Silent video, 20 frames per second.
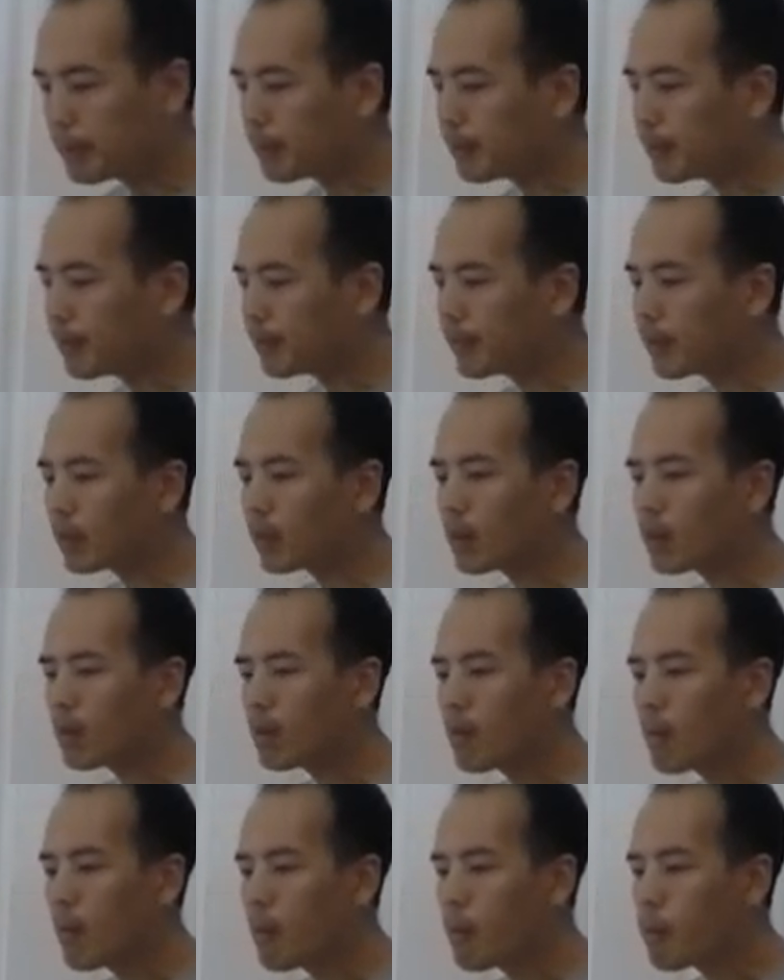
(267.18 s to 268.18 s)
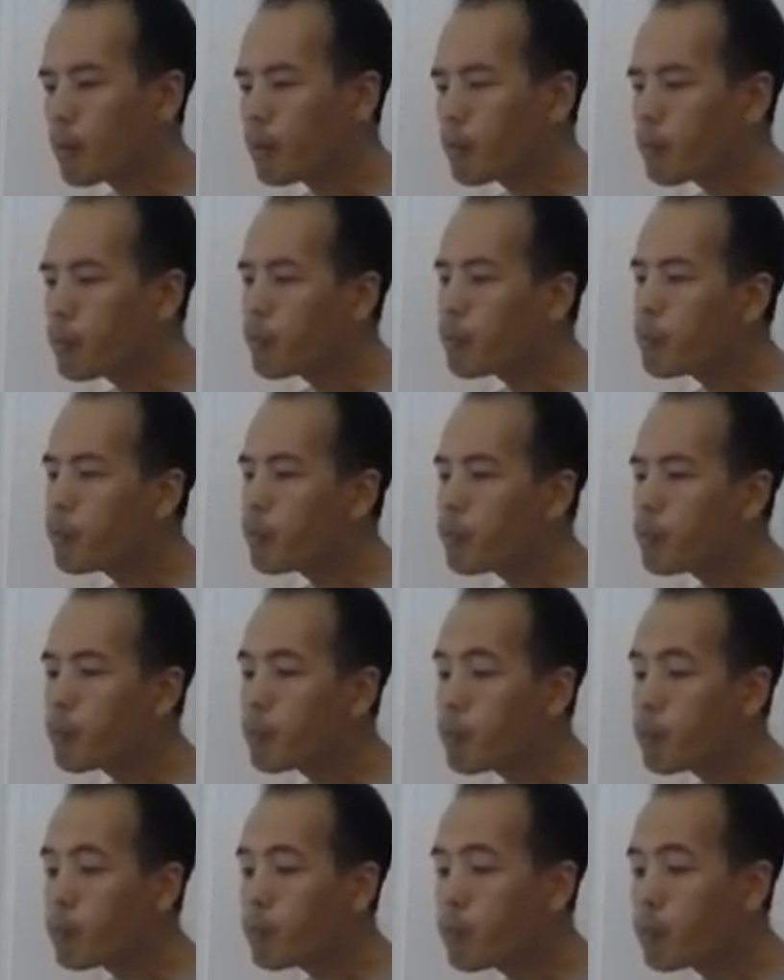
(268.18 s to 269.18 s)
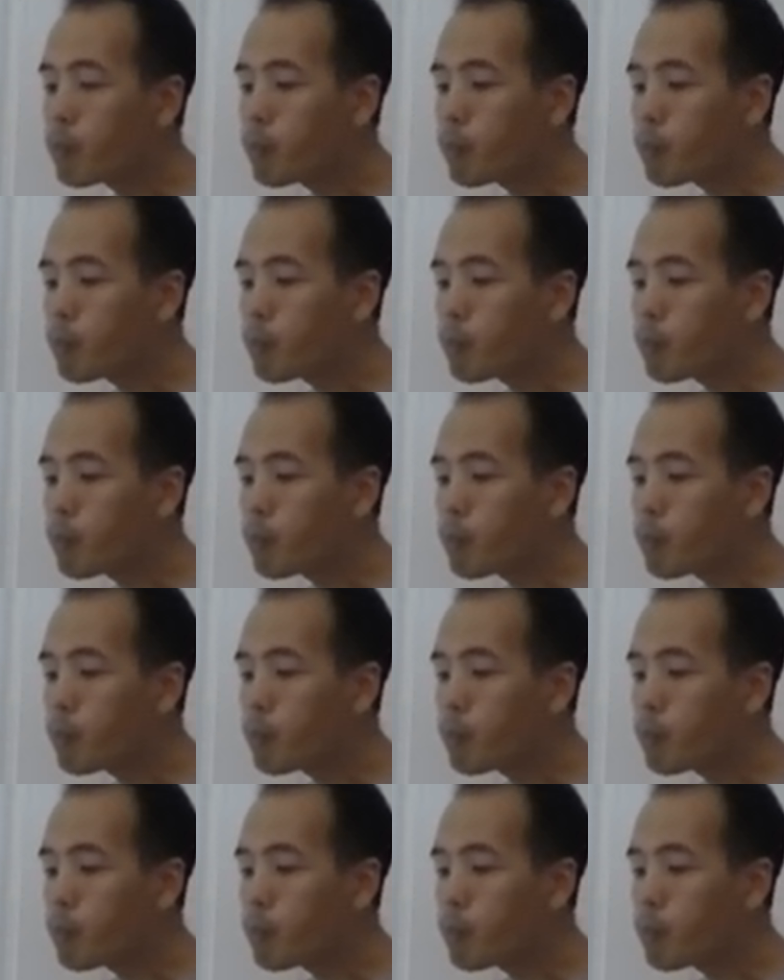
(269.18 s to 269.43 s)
Nothing is said.